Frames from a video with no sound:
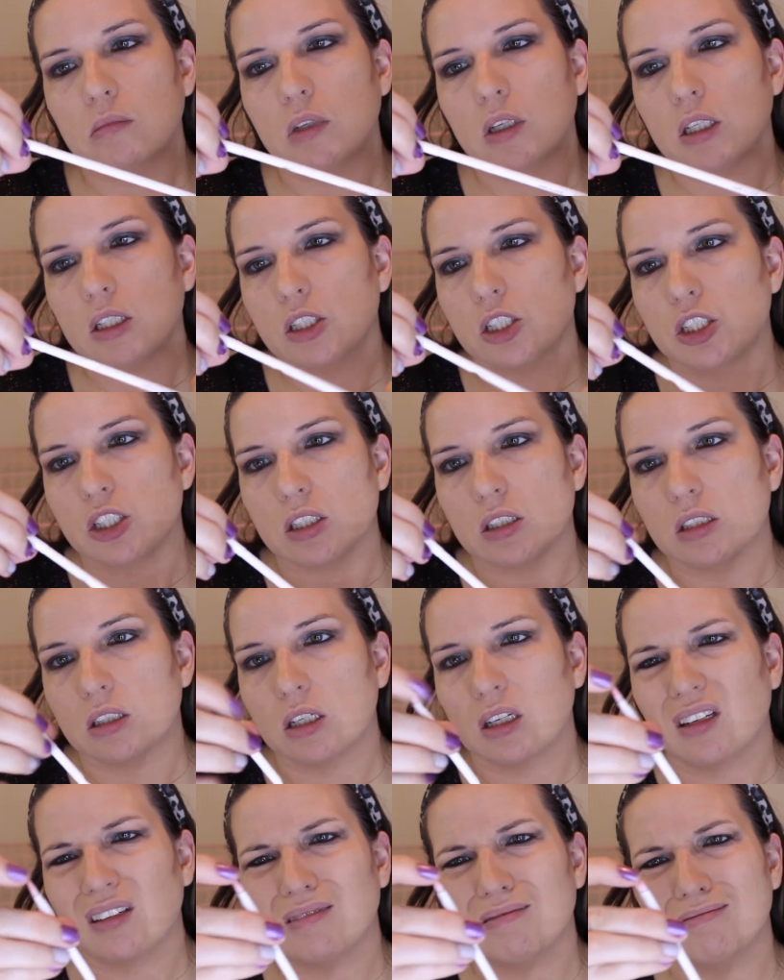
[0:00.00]
It's just
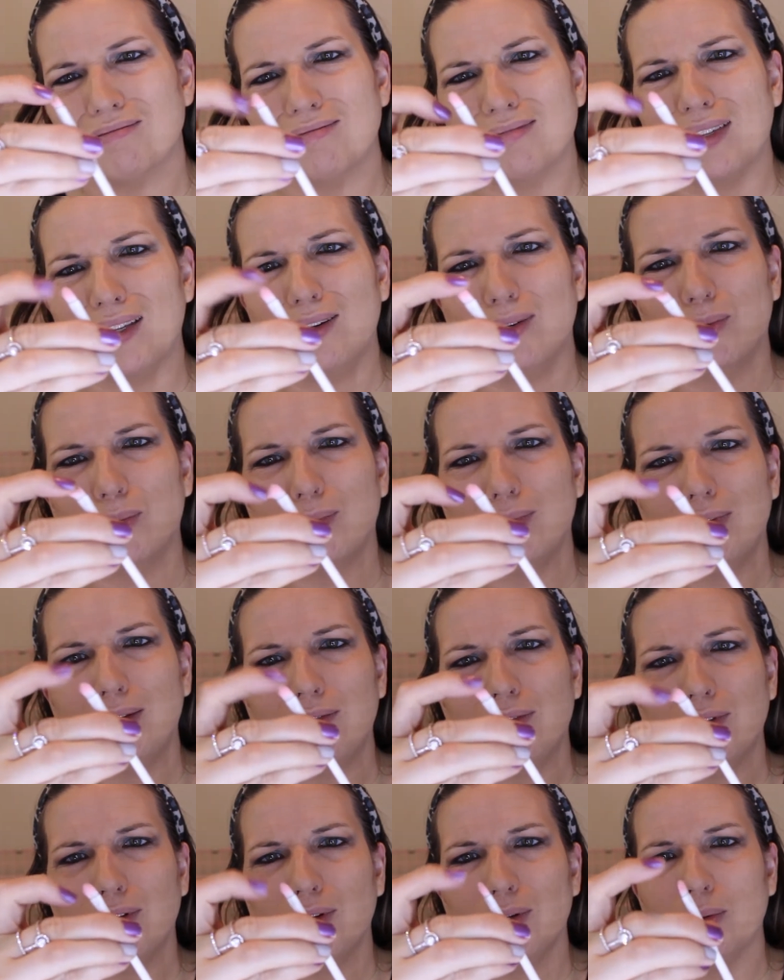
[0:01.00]
like a, I don't
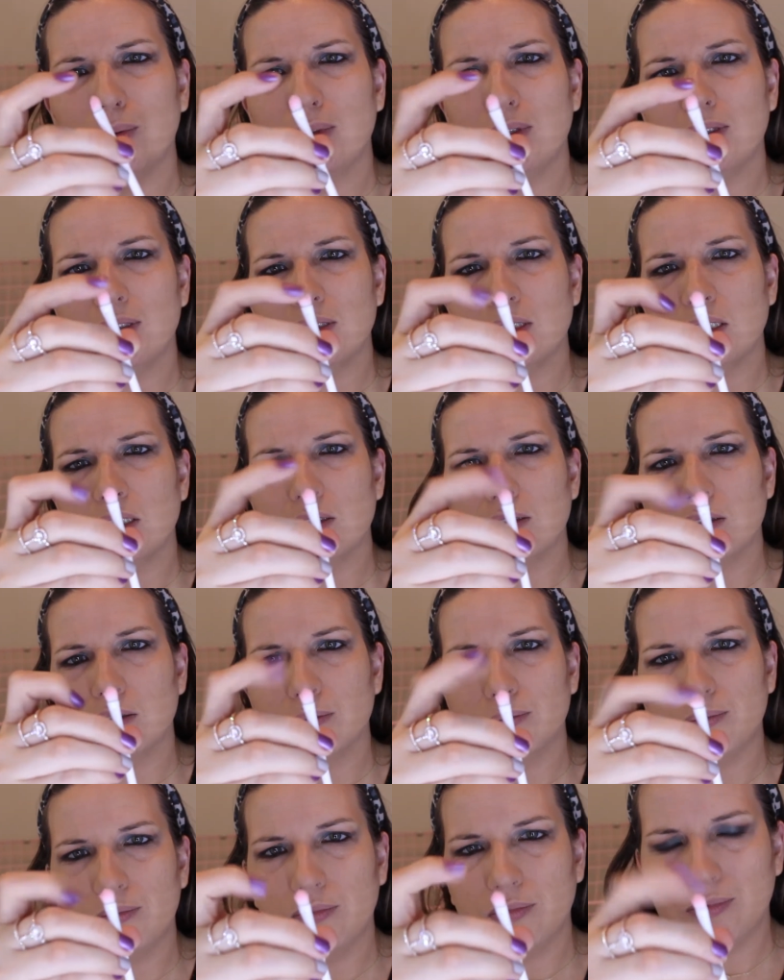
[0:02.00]
even know what this is, a
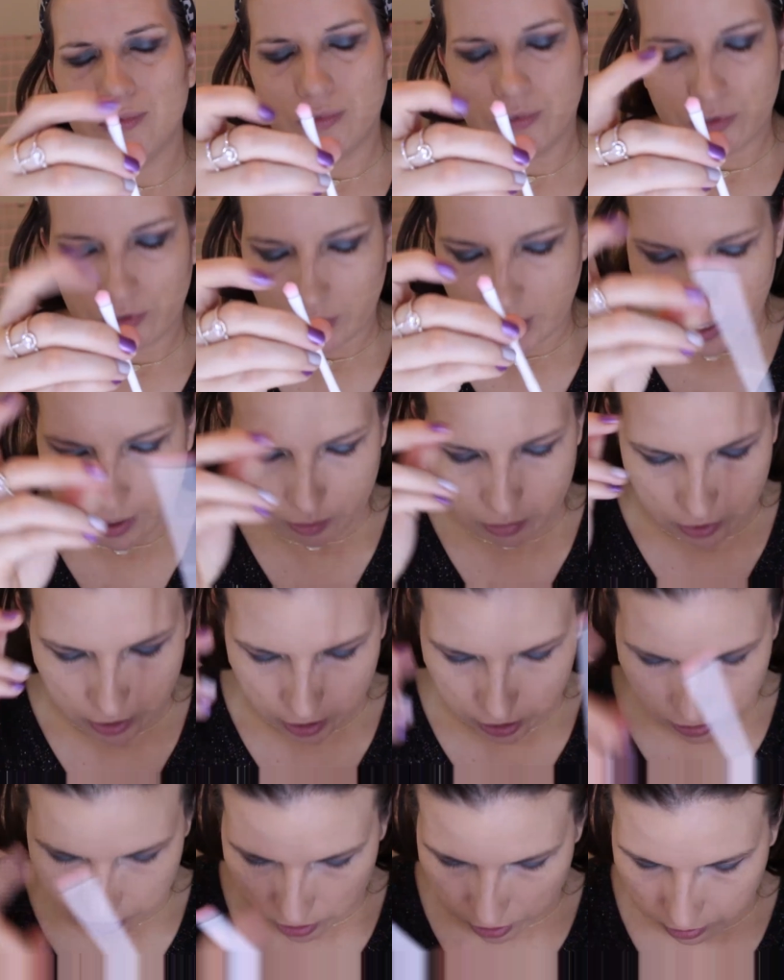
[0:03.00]
flat
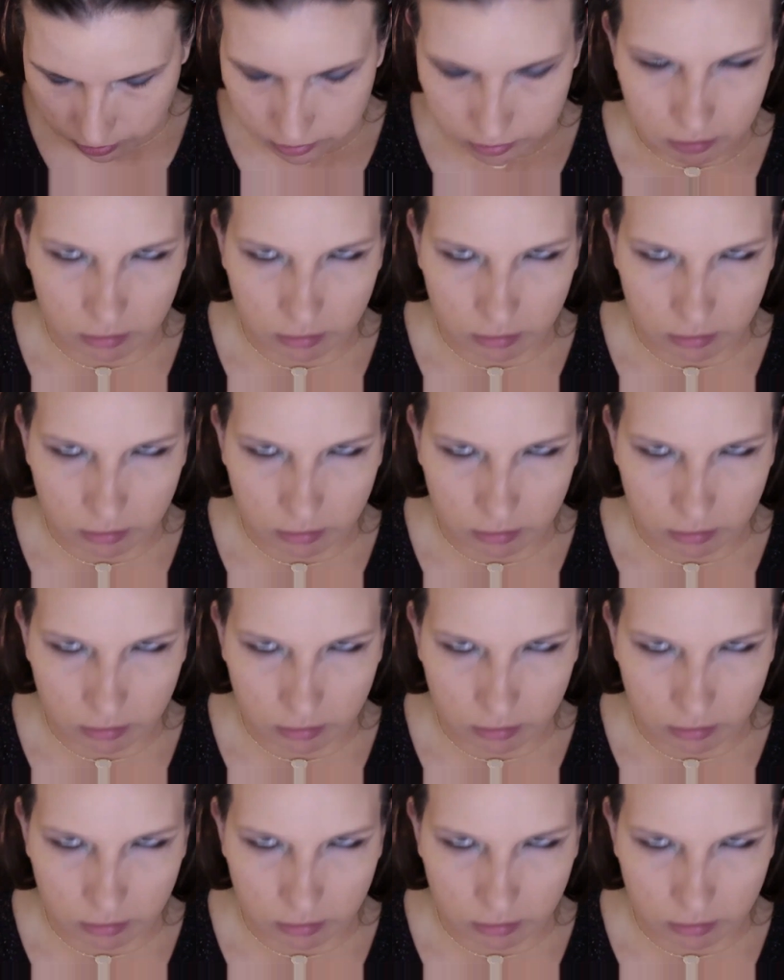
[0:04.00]
brush.